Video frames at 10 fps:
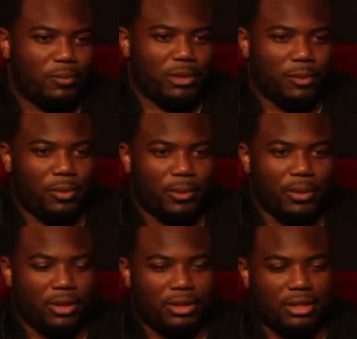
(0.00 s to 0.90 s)
See, people
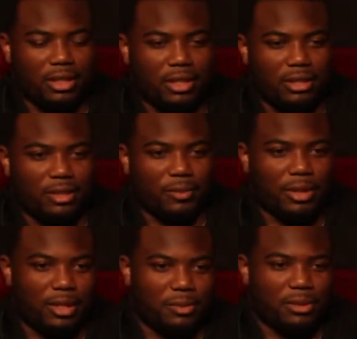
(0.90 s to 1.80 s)
don't understand this. To
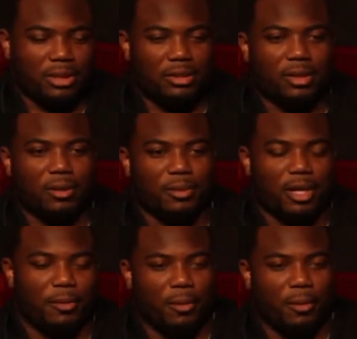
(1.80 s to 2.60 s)
be in this position all day,